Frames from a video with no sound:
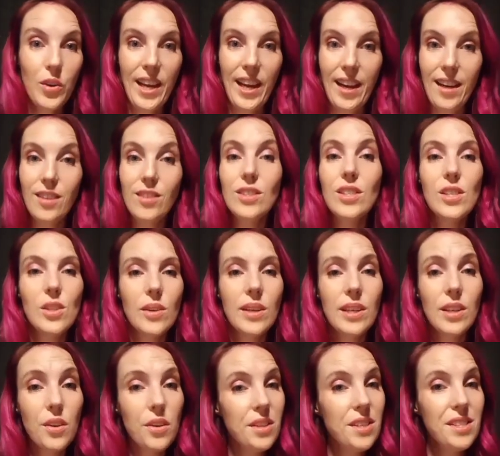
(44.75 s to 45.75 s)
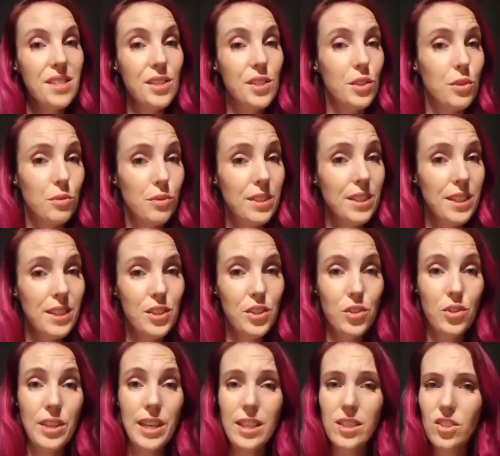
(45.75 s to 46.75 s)
Okay, so I know this is a really
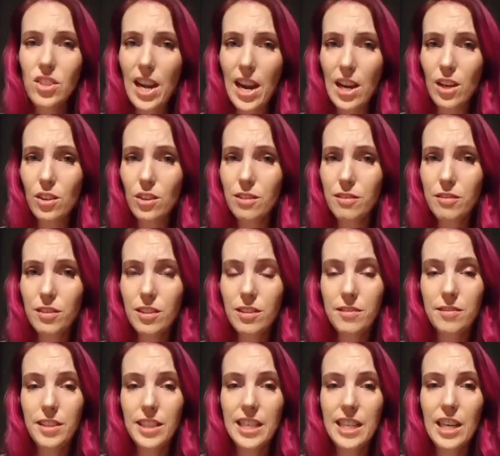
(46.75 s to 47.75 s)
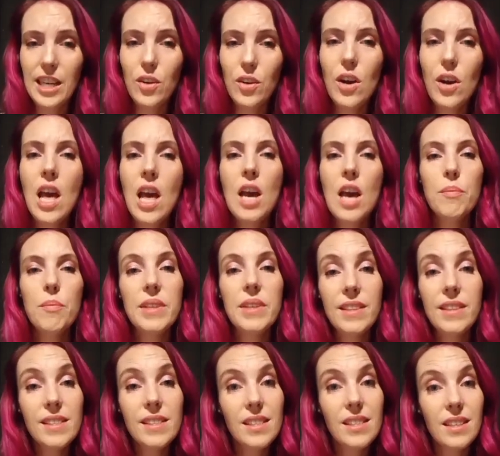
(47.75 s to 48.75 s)
strange angle for a video,
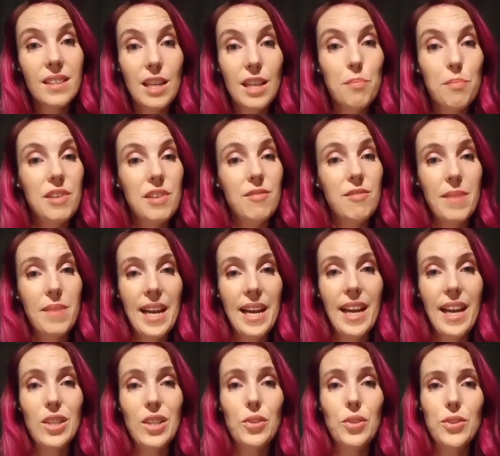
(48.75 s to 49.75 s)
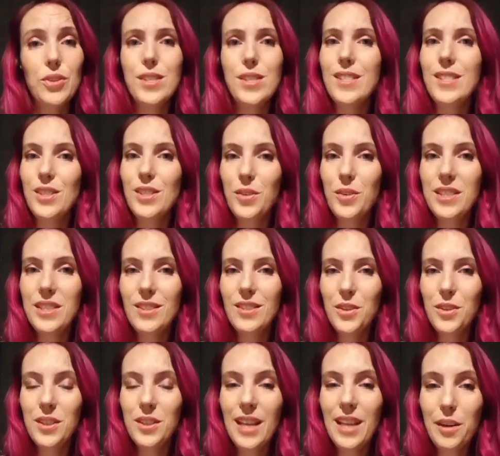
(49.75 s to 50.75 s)
but this clip of my ankles is going
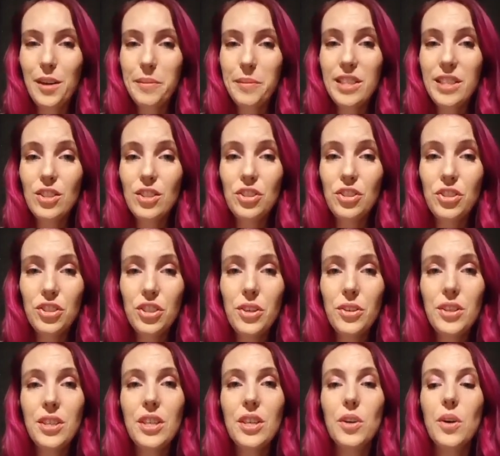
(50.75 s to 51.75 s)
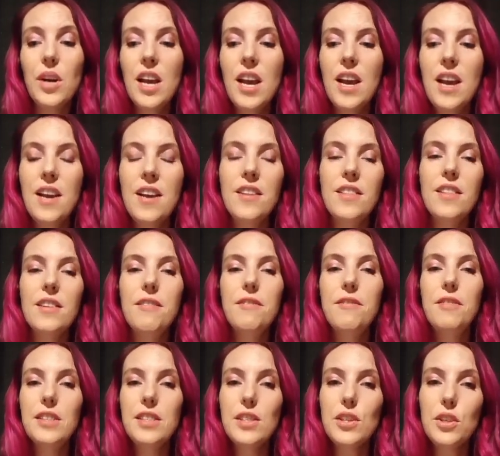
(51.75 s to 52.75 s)
to allow me to show you the
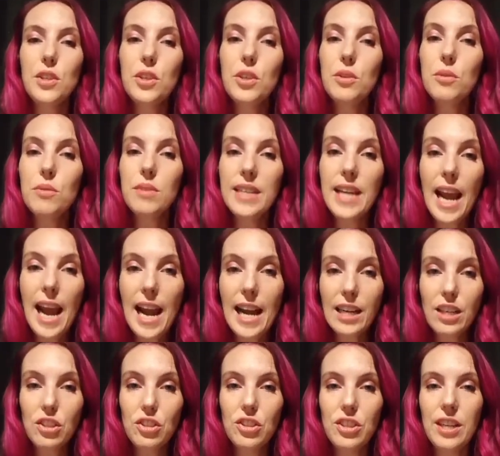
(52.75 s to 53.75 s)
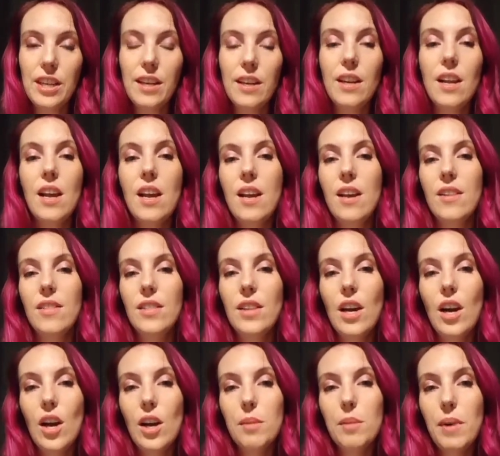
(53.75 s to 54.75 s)
physical reaction
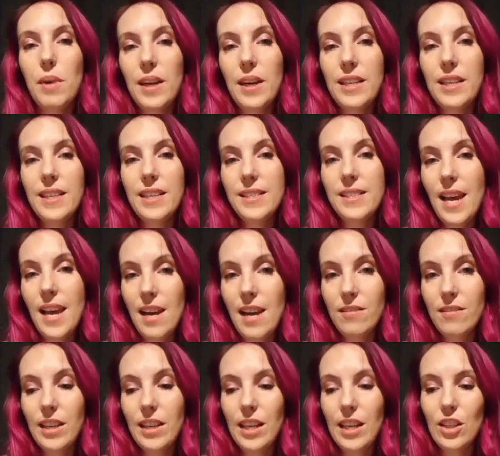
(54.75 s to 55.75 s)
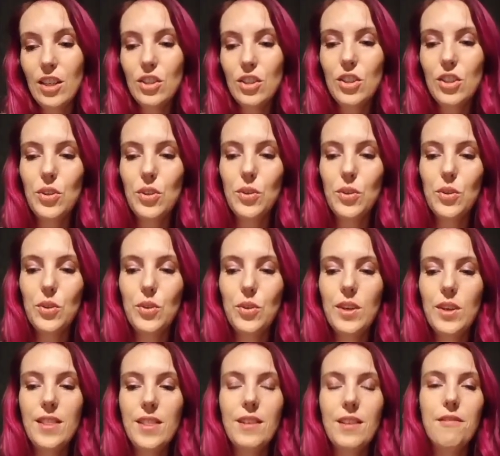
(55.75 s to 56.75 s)
that our body is having
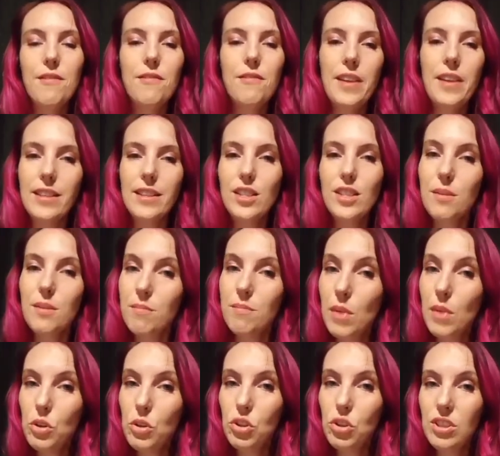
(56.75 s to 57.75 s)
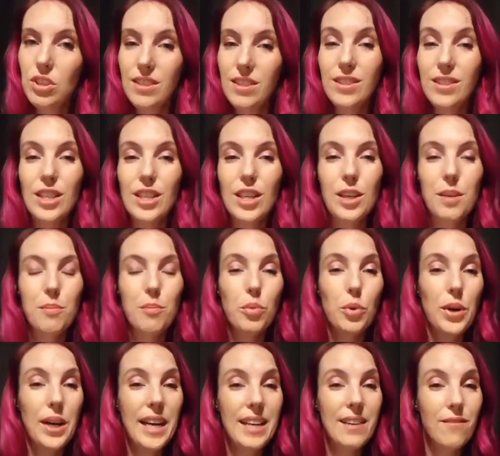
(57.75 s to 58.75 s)
to the phantom motion that our
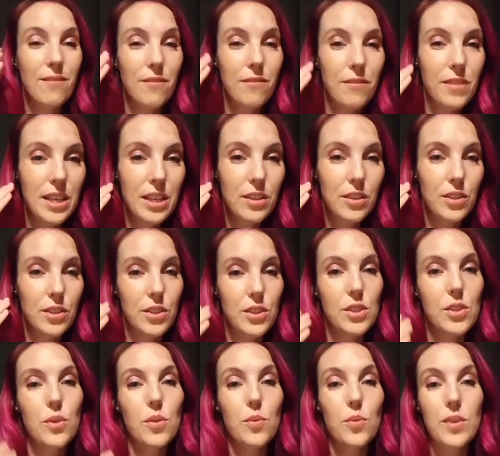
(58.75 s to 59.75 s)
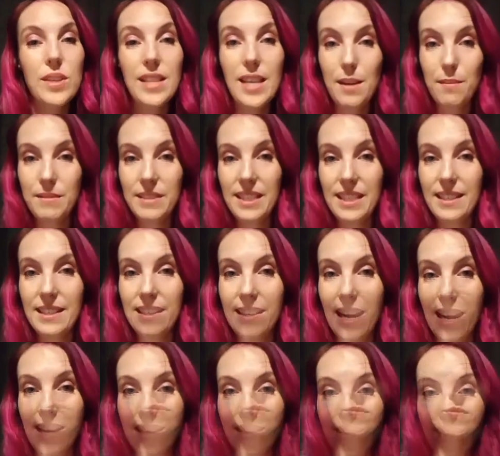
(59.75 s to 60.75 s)
brain feels with
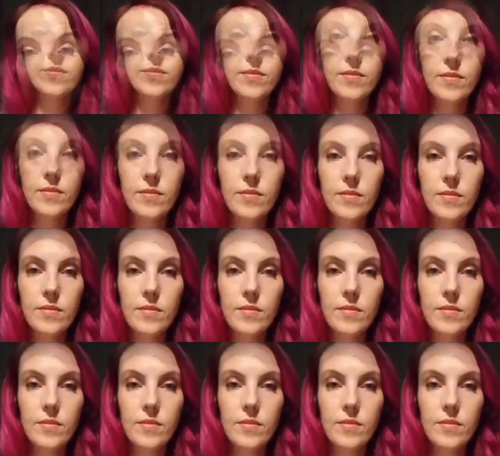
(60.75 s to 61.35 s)
MDDS.